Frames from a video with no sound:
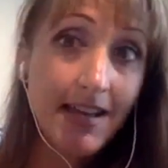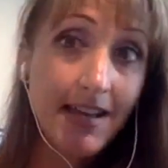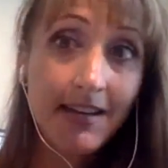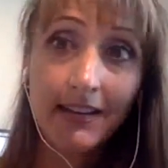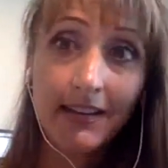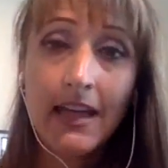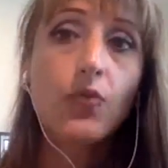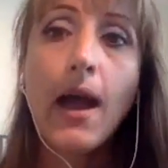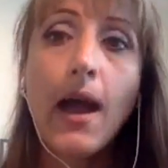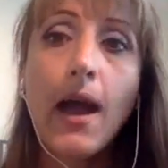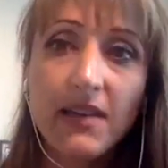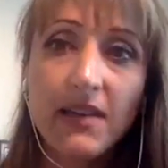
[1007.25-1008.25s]
in a
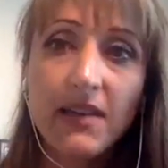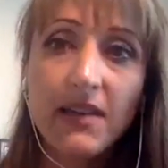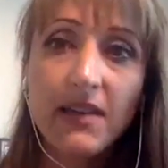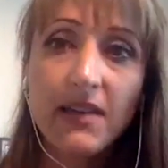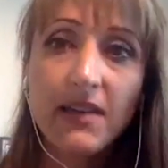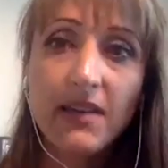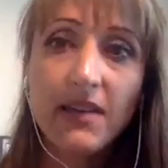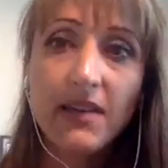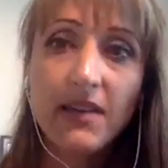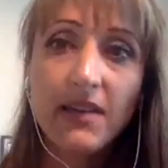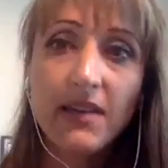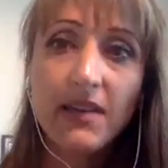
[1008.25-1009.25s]
flurry of
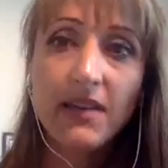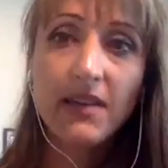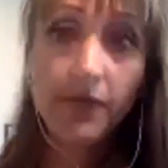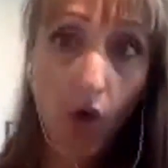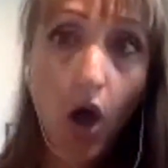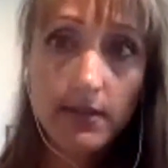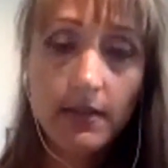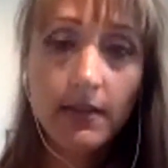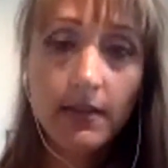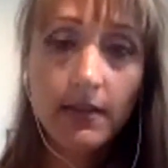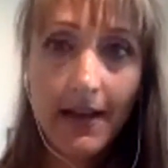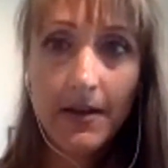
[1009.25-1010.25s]
thoughts
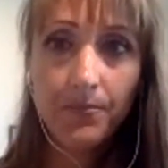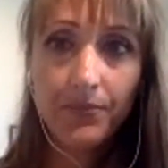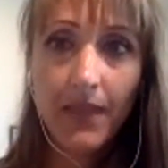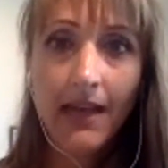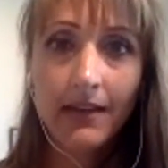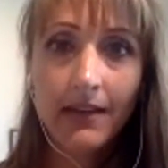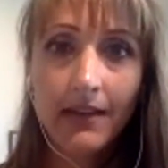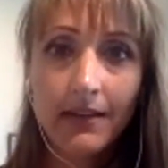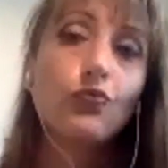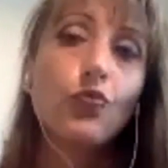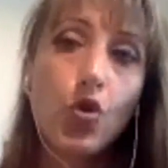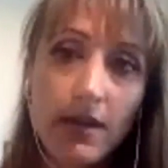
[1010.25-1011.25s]
and
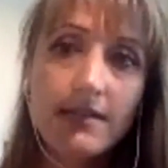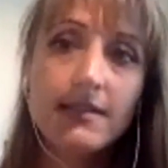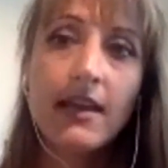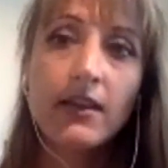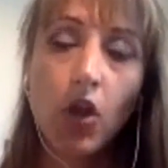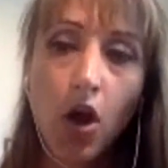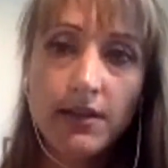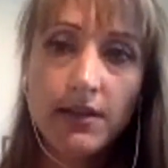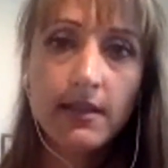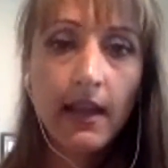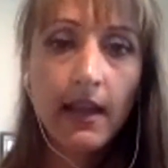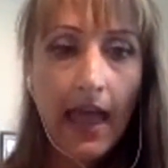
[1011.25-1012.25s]
worries and
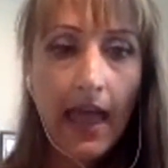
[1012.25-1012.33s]
loss.